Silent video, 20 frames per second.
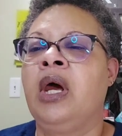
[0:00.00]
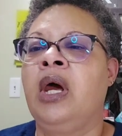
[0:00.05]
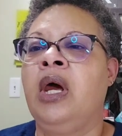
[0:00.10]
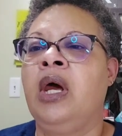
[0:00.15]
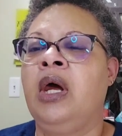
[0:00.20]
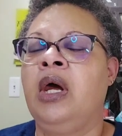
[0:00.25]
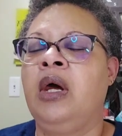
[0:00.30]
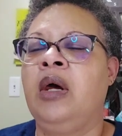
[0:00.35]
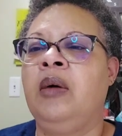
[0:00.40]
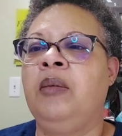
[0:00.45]

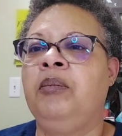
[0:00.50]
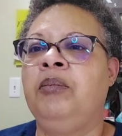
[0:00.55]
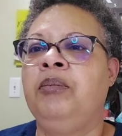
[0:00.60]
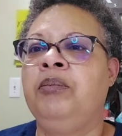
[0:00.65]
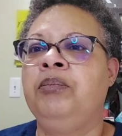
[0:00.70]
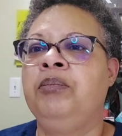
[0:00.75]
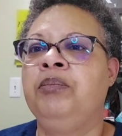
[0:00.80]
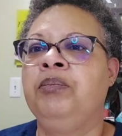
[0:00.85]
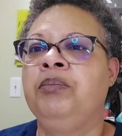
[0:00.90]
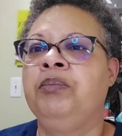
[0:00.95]

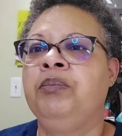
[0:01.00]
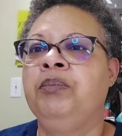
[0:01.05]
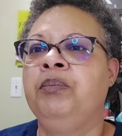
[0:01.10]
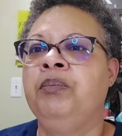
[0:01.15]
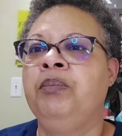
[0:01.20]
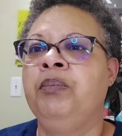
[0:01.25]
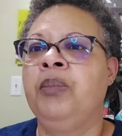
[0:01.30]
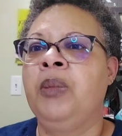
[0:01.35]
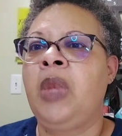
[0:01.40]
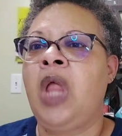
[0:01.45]
Um,
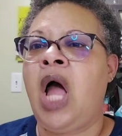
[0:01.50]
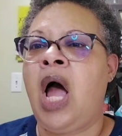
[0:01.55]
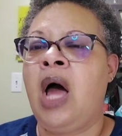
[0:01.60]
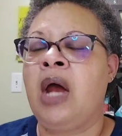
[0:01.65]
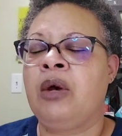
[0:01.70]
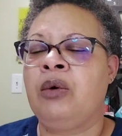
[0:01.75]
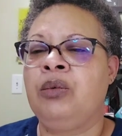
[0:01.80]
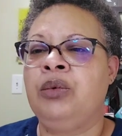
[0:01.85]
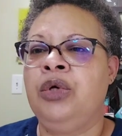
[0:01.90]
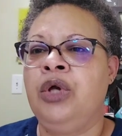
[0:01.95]
I
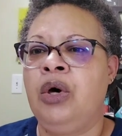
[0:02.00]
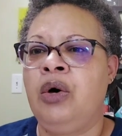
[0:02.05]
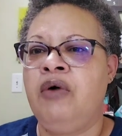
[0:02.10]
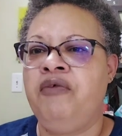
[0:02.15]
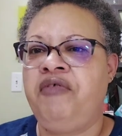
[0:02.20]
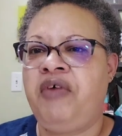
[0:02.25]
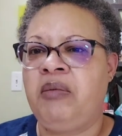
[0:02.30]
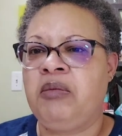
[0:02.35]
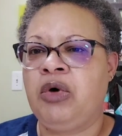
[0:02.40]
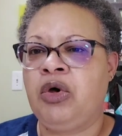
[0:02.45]
don't know
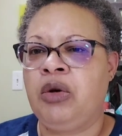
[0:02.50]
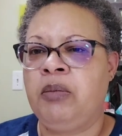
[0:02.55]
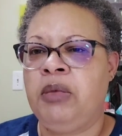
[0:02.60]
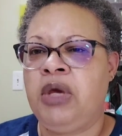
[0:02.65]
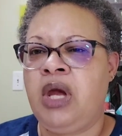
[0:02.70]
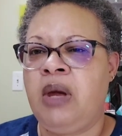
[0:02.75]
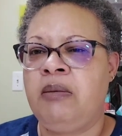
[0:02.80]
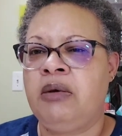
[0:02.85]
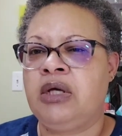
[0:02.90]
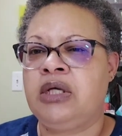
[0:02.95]
if I'm going to
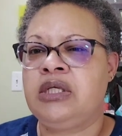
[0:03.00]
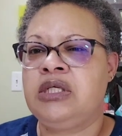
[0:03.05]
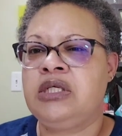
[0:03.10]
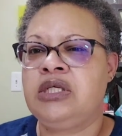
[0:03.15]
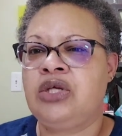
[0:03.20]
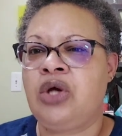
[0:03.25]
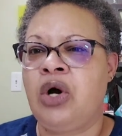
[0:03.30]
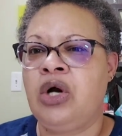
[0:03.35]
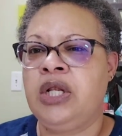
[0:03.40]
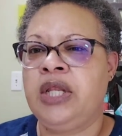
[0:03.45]
be able to
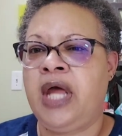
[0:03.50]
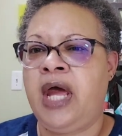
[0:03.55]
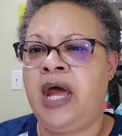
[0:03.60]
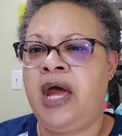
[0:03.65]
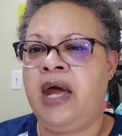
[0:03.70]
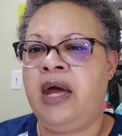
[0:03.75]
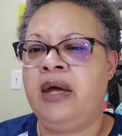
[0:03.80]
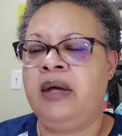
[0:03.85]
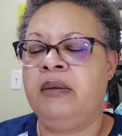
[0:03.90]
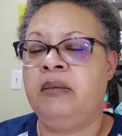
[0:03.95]
start
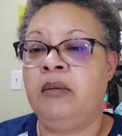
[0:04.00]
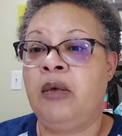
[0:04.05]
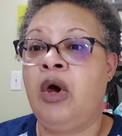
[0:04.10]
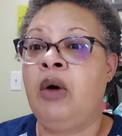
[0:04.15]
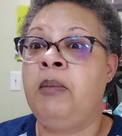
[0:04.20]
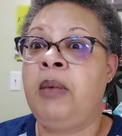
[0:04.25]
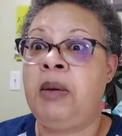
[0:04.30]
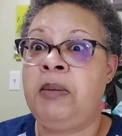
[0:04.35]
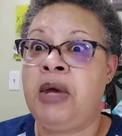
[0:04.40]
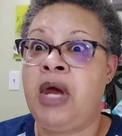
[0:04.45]
that
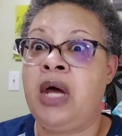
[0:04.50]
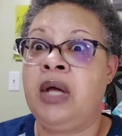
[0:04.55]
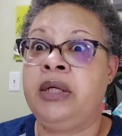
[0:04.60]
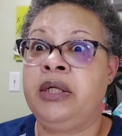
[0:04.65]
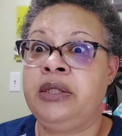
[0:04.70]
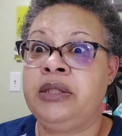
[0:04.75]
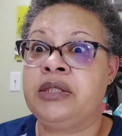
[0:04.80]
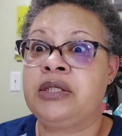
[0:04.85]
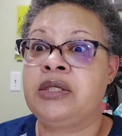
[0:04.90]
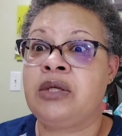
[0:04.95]
or maybe I
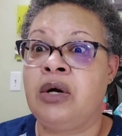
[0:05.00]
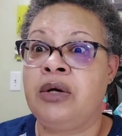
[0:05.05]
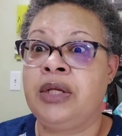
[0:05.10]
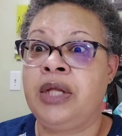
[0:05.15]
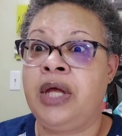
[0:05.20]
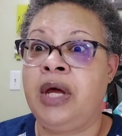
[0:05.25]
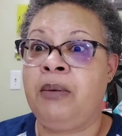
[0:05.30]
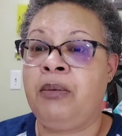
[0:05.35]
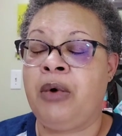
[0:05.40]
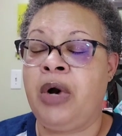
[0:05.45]
need to start
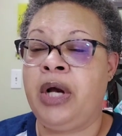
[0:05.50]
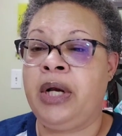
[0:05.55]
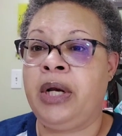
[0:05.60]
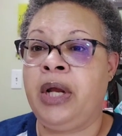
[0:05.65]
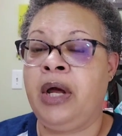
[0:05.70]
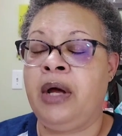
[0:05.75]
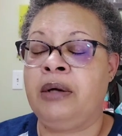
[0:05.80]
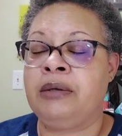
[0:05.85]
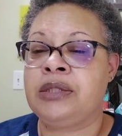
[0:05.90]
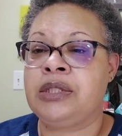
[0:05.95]
that right
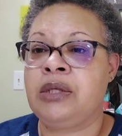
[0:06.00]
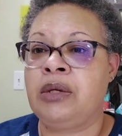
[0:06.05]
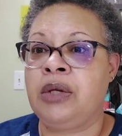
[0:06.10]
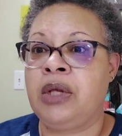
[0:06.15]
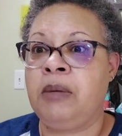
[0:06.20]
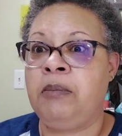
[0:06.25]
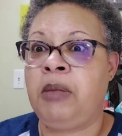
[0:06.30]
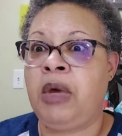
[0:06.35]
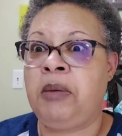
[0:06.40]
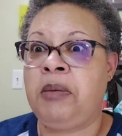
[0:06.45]
now so
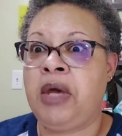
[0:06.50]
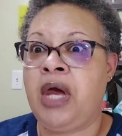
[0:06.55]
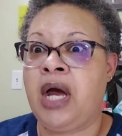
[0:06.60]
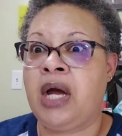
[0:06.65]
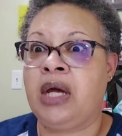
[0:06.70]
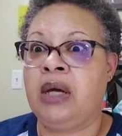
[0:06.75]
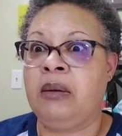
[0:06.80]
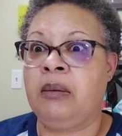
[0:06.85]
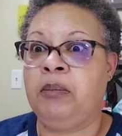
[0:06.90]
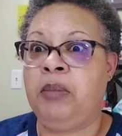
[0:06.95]
that maybe I
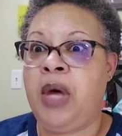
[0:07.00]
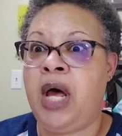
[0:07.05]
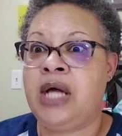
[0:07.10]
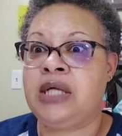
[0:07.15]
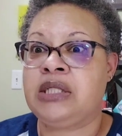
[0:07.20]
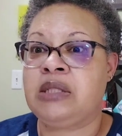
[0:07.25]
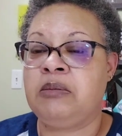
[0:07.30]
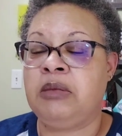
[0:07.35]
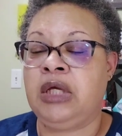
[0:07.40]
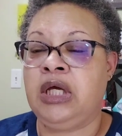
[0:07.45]
can
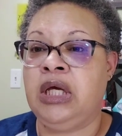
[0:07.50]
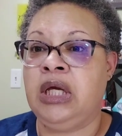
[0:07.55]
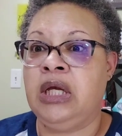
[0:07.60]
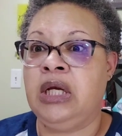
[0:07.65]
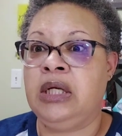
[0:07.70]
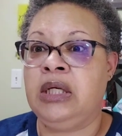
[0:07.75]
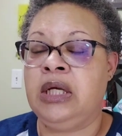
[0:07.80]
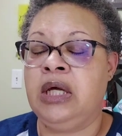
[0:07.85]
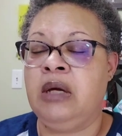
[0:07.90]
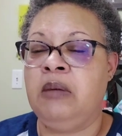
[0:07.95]
possibly
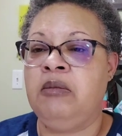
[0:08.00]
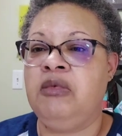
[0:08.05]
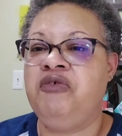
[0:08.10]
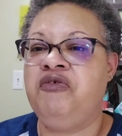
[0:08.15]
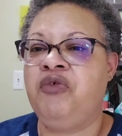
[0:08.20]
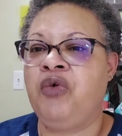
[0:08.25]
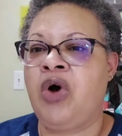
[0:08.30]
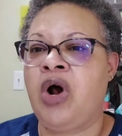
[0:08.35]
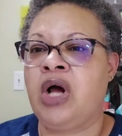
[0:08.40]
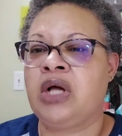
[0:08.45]
get it done
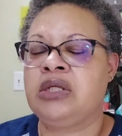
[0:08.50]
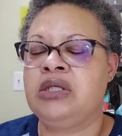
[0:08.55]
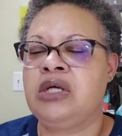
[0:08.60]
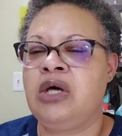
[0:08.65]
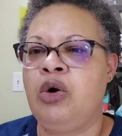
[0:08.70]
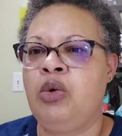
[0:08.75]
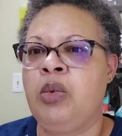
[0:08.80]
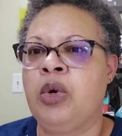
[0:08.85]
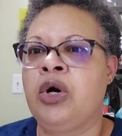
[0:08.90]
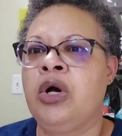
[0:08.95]
before
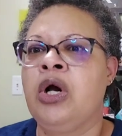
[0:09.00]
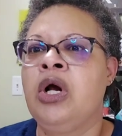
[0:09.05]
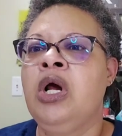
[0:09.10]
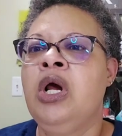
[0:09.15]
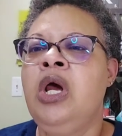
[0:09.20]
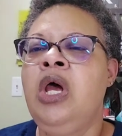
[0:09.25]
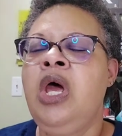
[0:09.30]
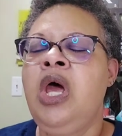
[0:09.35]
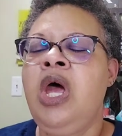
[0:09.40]
October.